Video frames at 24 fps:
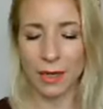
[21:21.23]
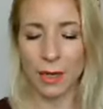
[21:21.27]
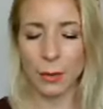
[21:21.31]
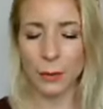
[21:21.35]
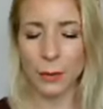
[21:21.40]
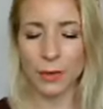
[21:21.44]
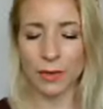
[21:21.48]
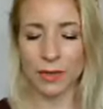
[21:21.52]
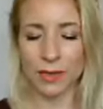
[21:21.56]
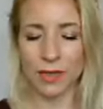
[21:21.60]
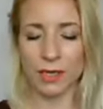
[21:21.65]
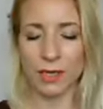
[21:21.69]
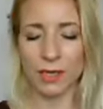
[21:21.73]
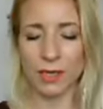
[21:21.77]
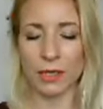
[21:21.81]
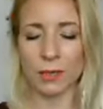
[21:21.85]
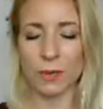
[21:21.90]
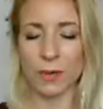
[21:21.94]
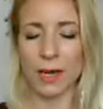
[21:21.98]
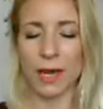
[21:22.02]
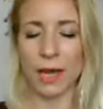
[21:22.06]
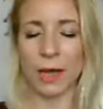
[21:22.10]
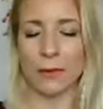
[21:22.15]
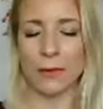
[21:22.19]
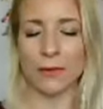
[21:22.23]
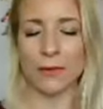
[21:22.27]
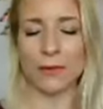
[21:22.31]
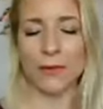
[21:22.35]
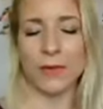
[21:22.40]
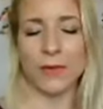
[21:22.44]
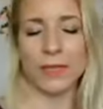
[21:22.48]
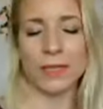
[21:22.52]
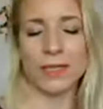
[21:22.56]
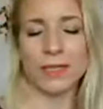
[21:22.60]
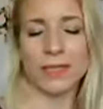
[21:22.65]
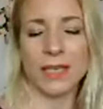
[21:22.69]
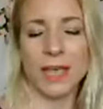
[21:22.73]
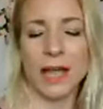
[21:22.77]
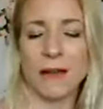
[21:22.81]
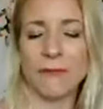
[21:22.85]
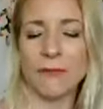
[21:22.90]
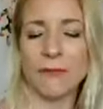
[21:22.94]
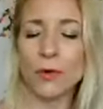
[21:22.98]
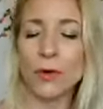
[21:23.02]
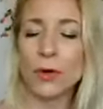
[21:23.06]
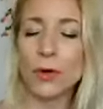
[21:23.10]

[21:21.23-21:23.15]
within you, and how it feels to have